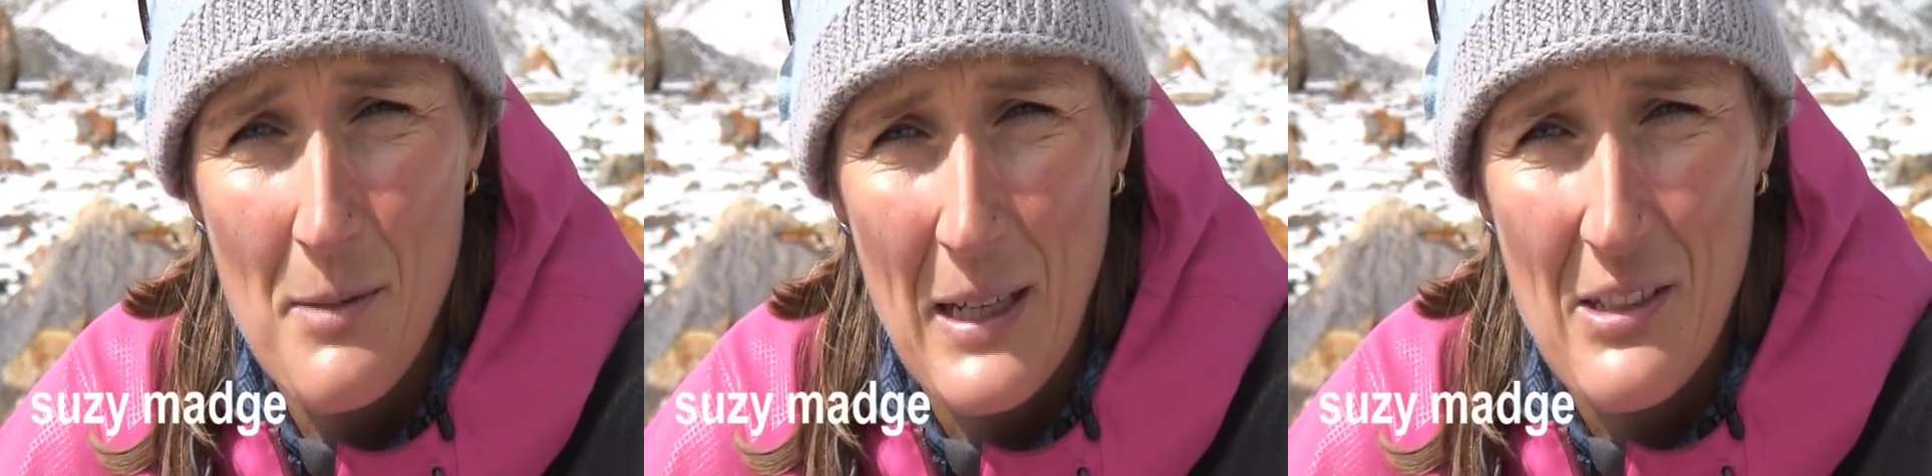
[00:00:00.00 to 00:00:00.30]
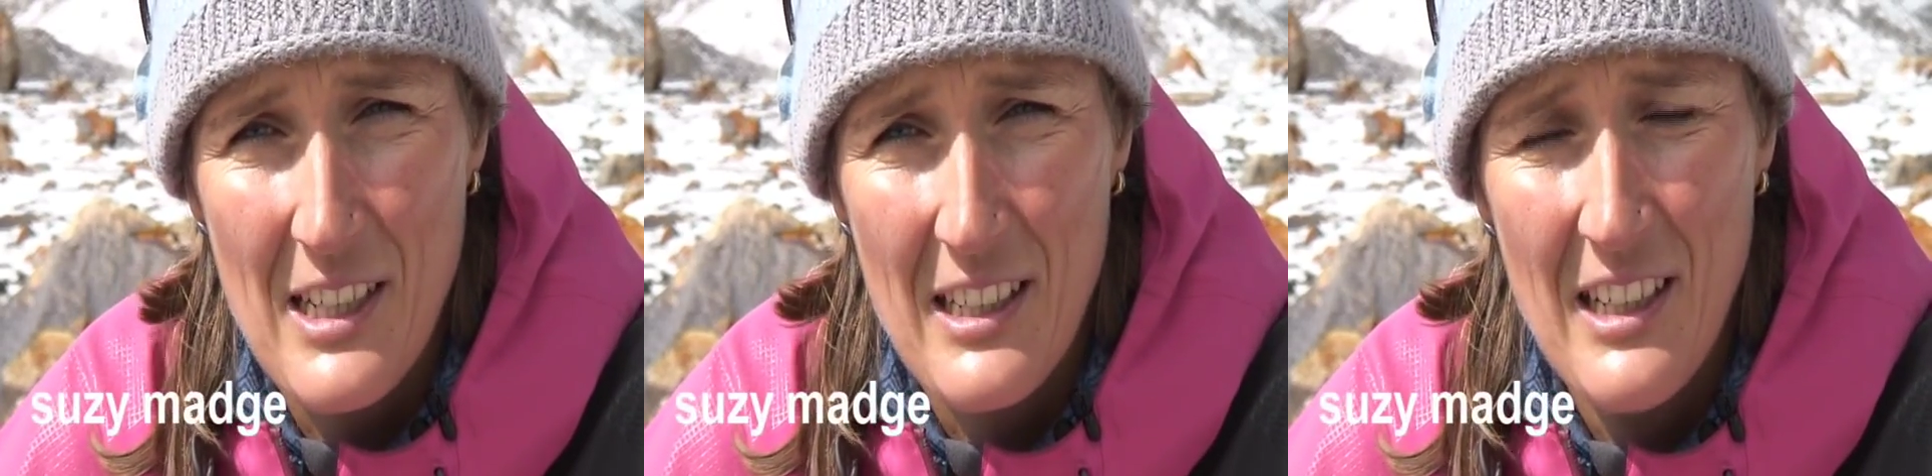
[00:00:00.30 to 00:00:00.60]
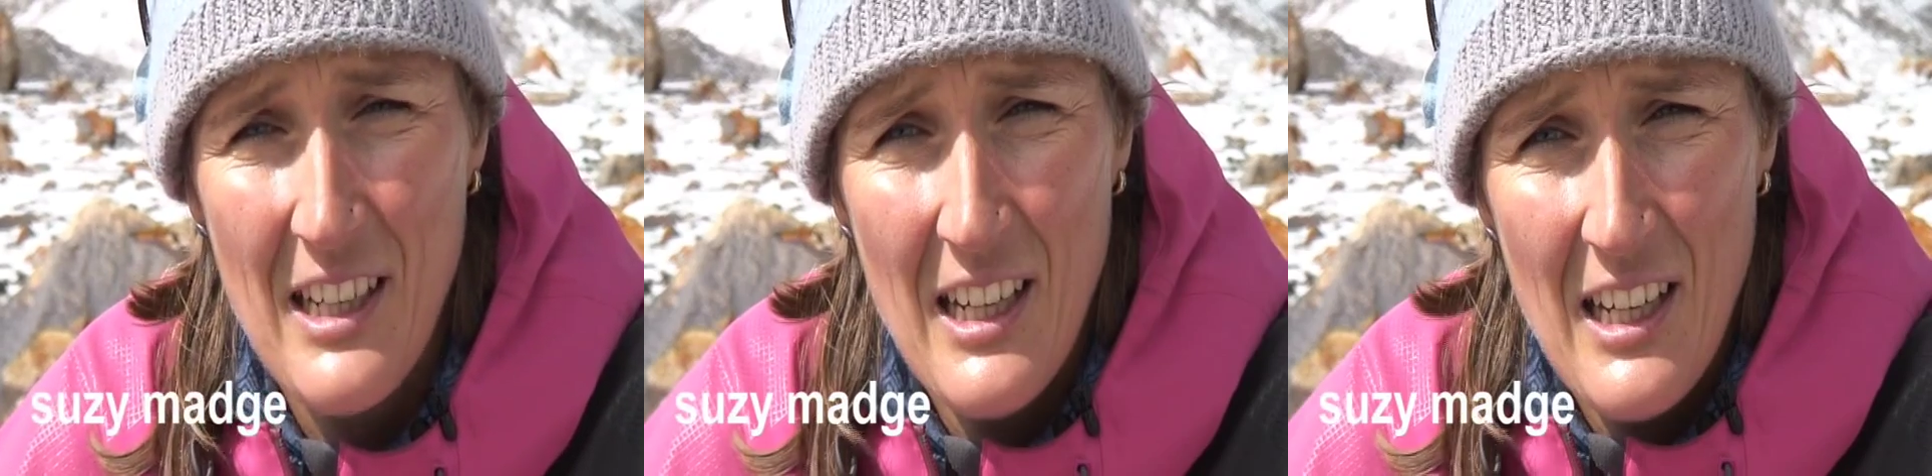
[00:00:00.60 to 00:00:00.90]
mountain,
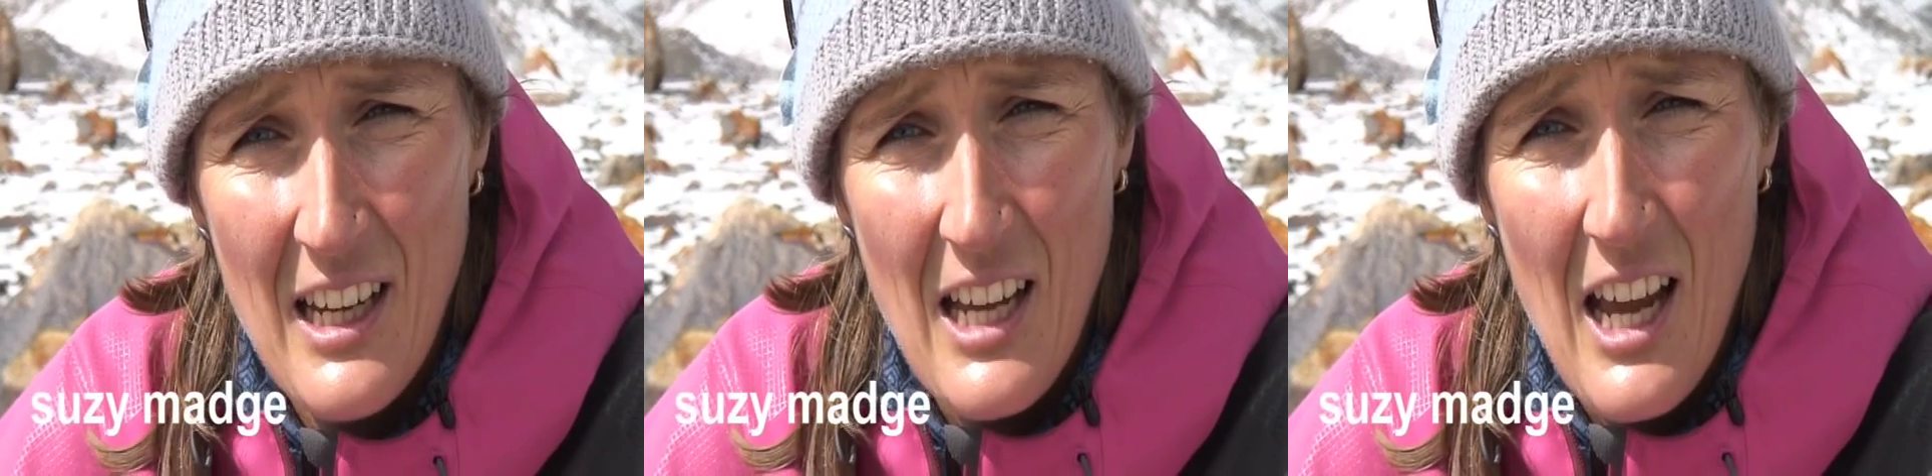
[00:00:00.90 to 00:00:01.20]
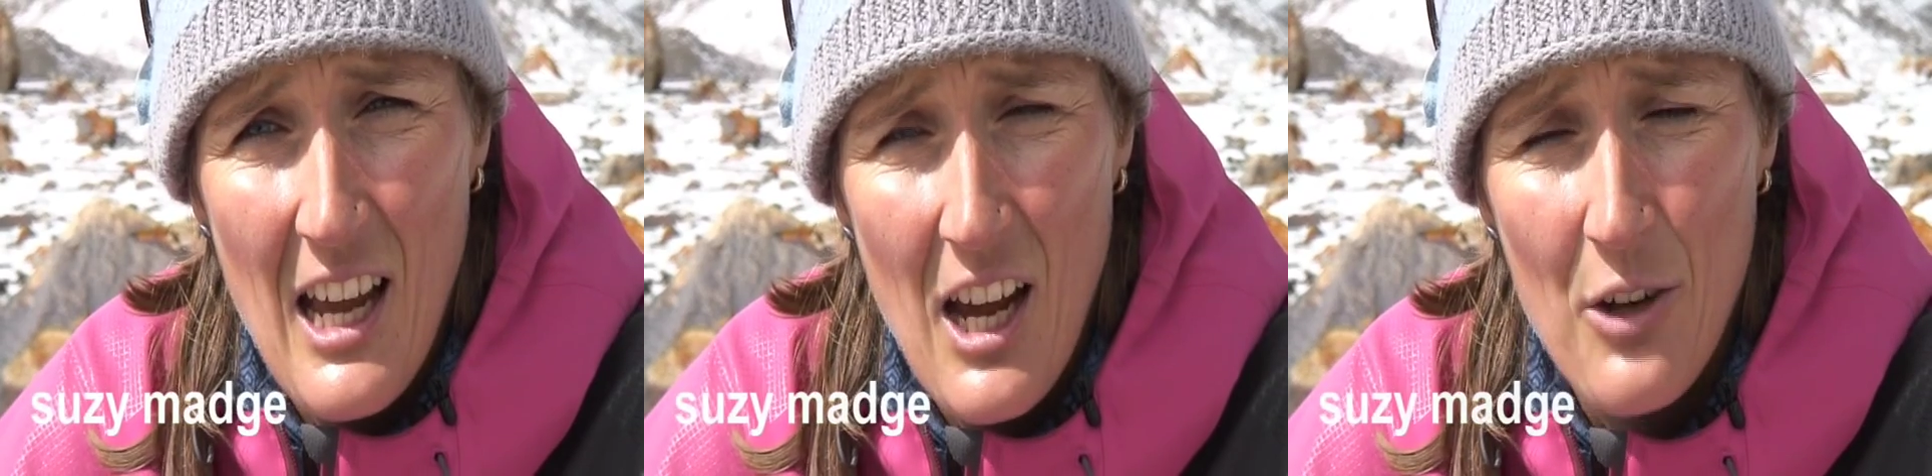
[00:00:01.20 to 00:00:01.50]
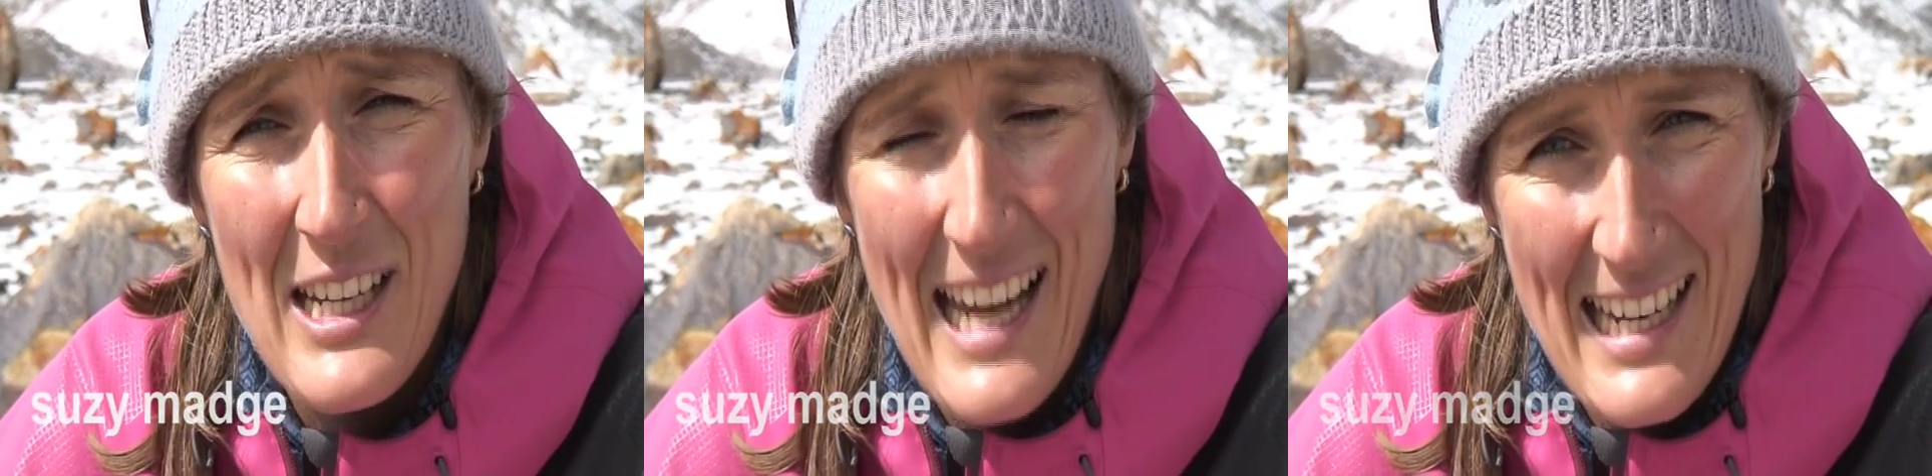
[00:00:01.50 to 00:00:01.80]

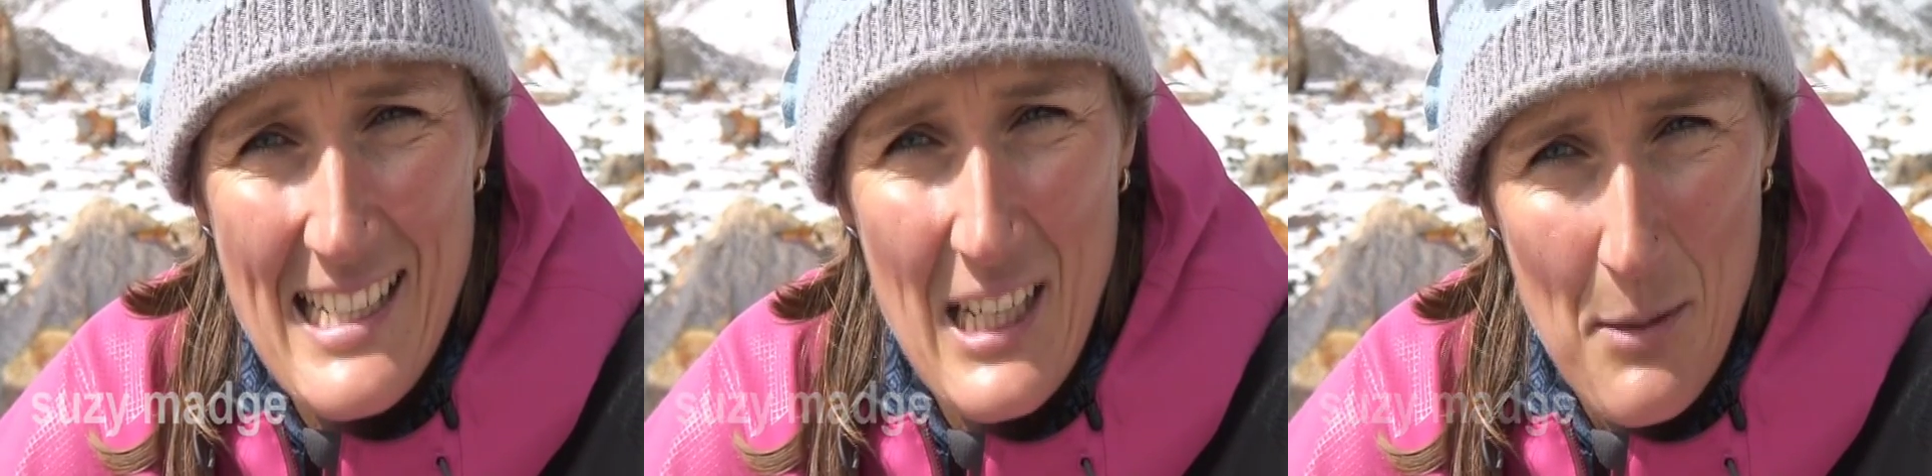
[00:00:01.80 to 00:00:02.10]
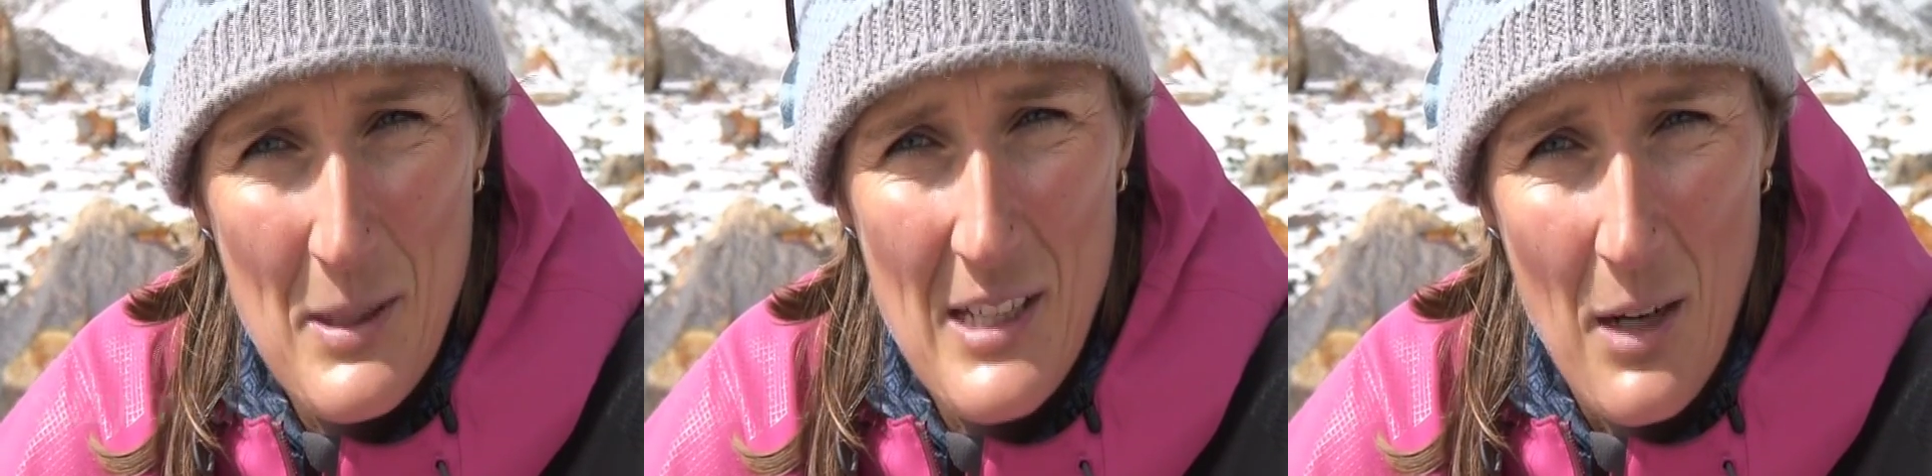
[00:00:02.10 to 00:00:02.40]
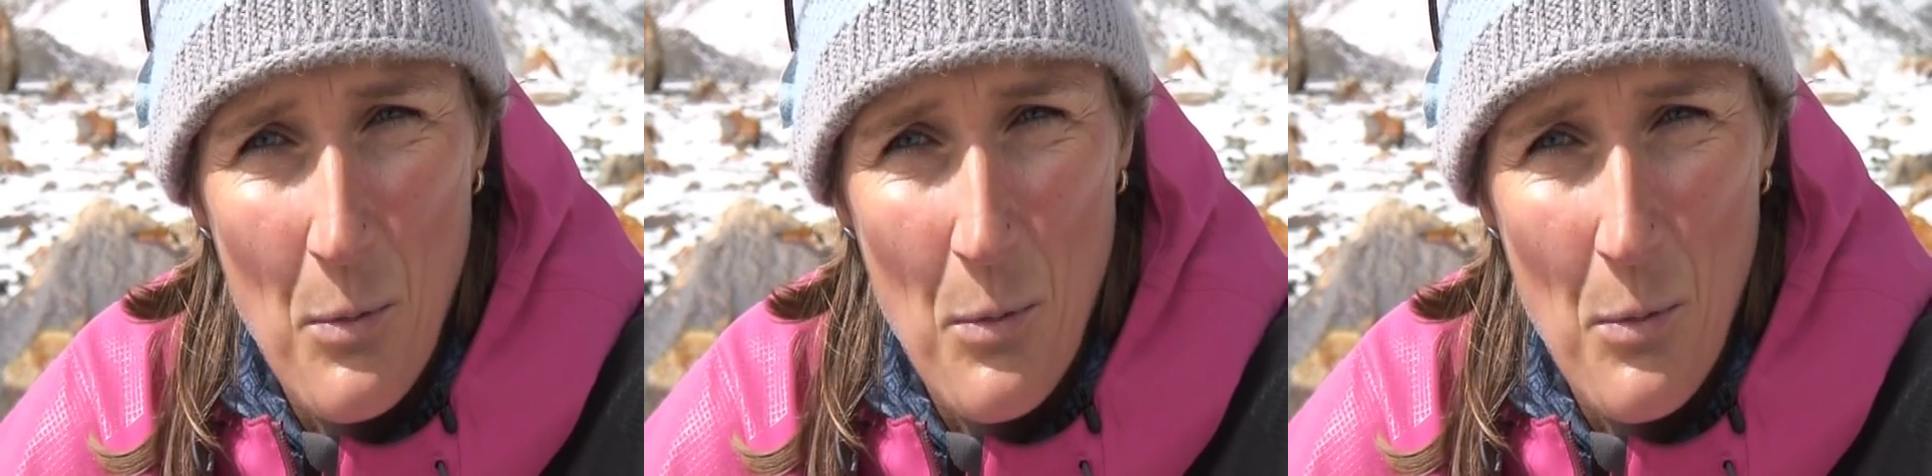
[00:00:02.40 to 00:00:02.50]
only 18%